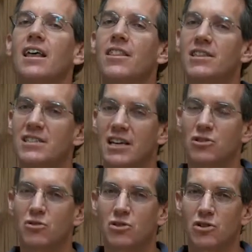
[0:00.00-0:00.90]
the
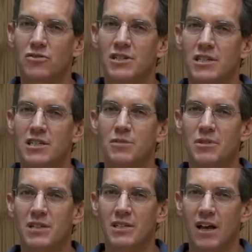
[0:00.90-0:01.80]
central nervous system
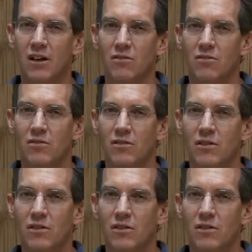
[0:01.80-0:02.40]
itself.